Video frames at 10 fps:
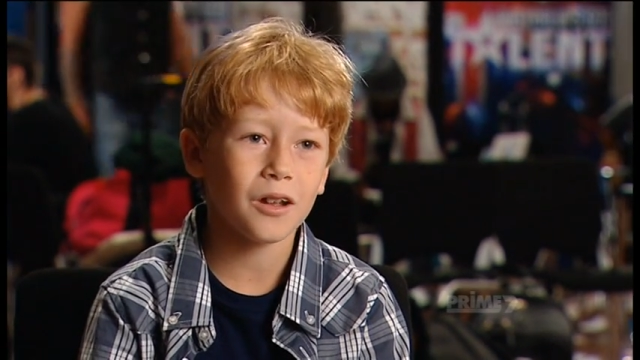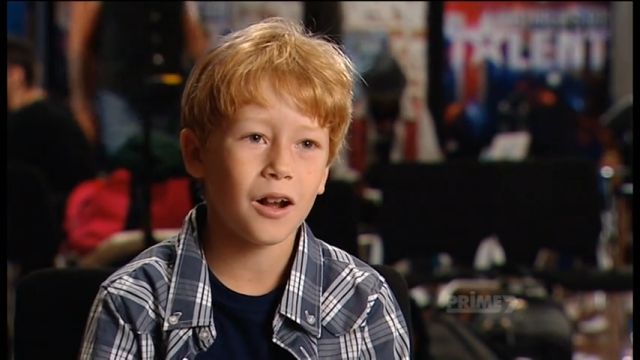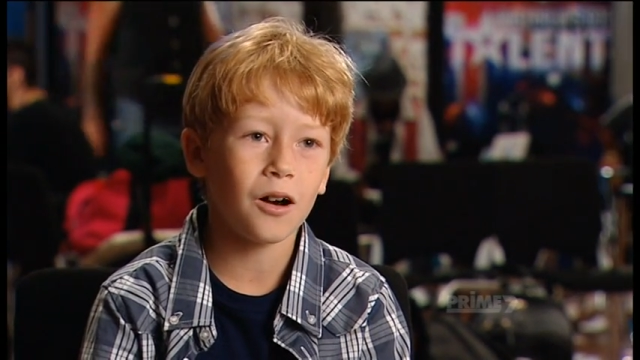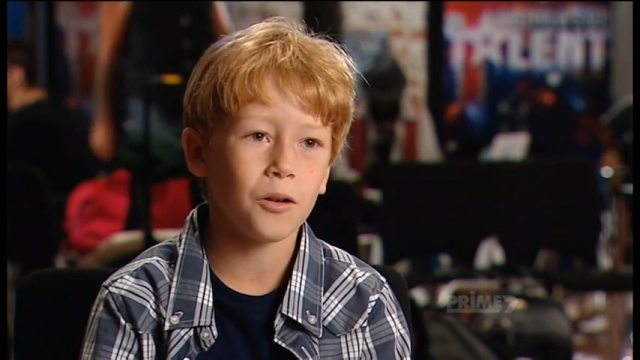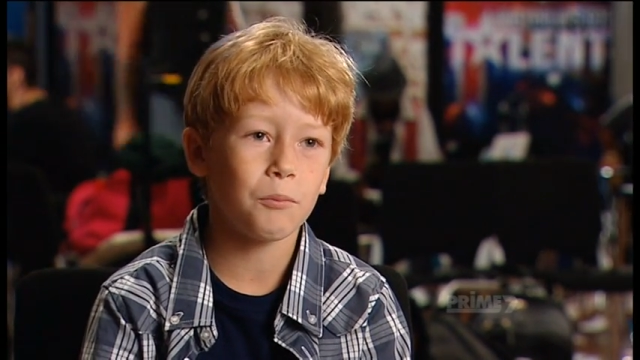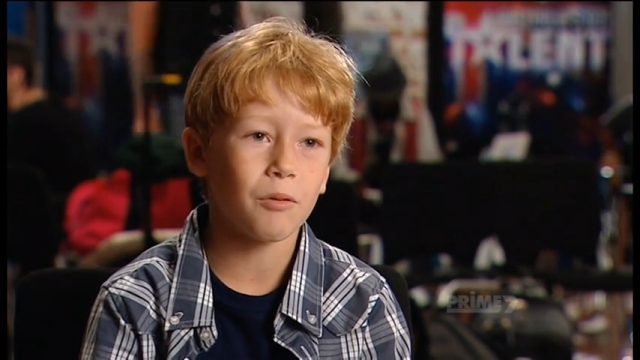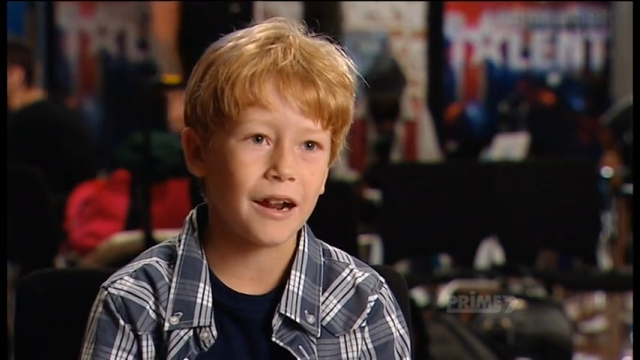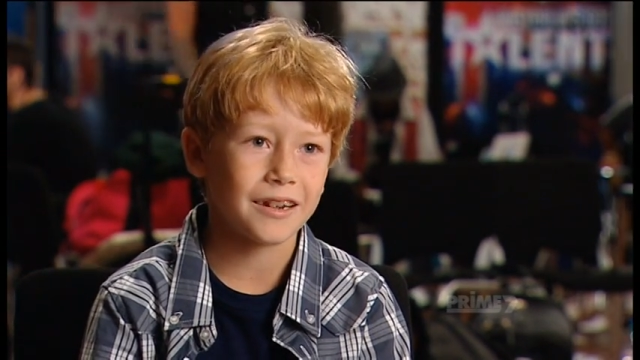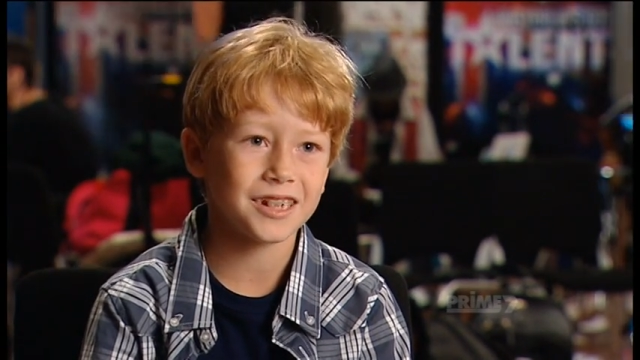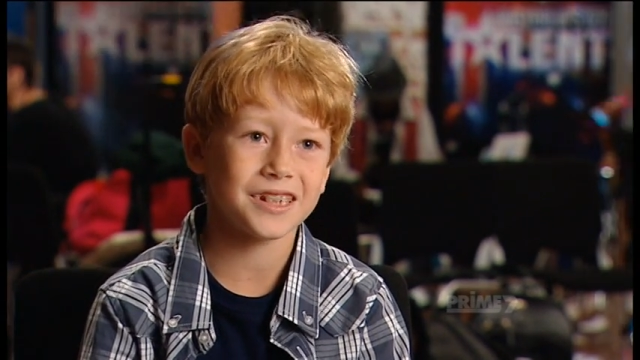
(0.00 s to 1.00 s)
I would
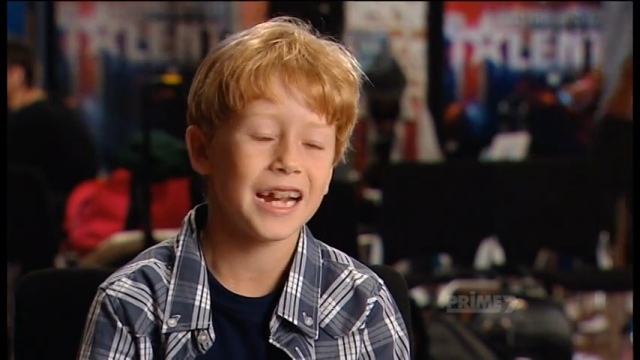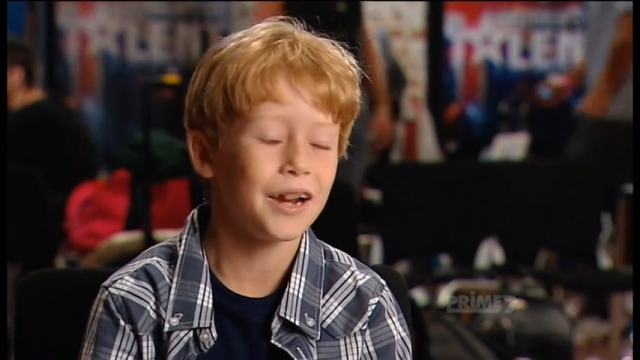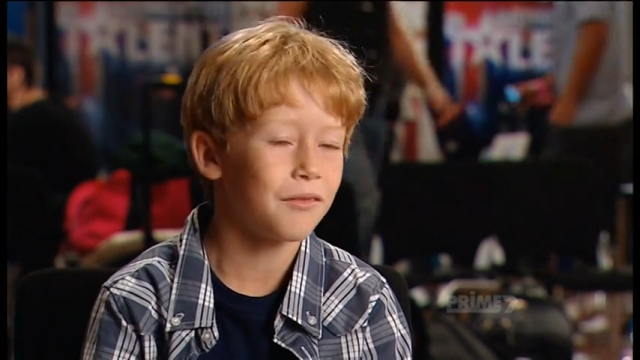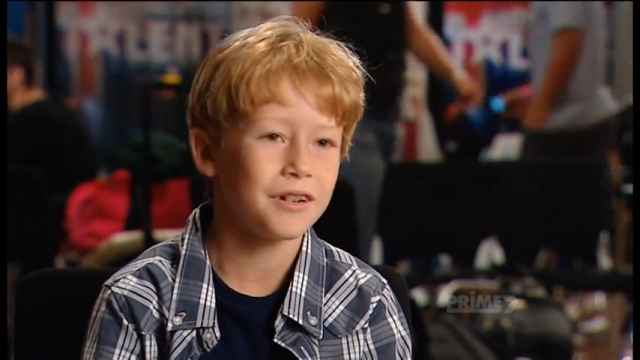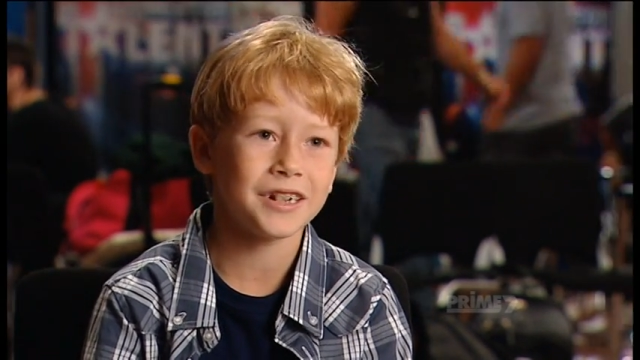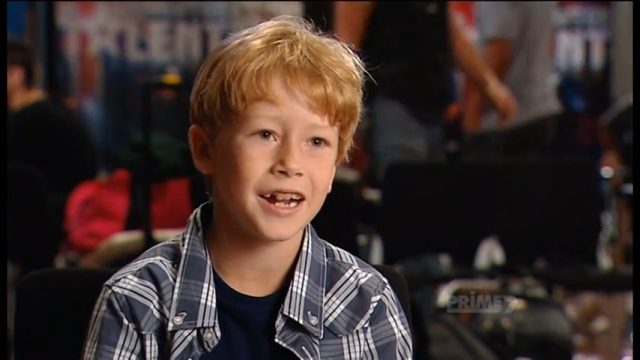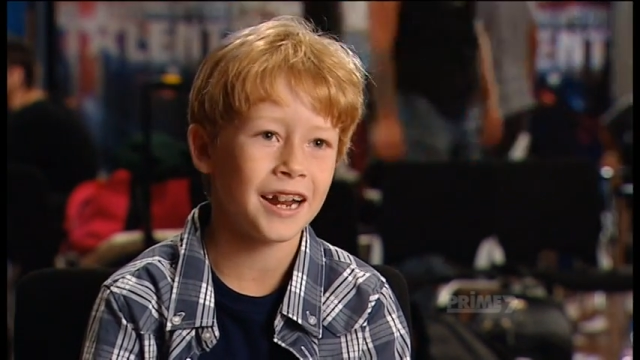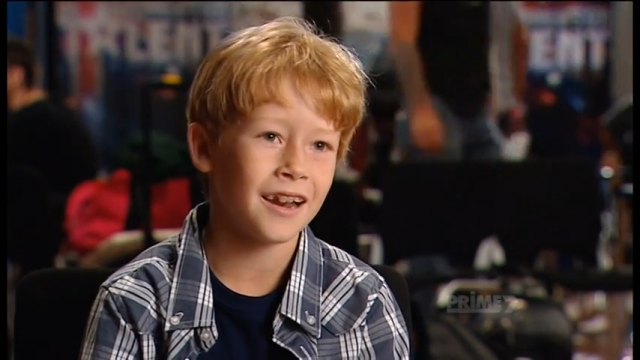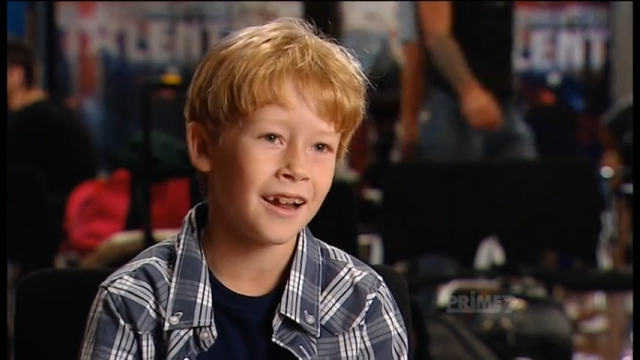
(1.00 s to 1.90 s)
practice every day,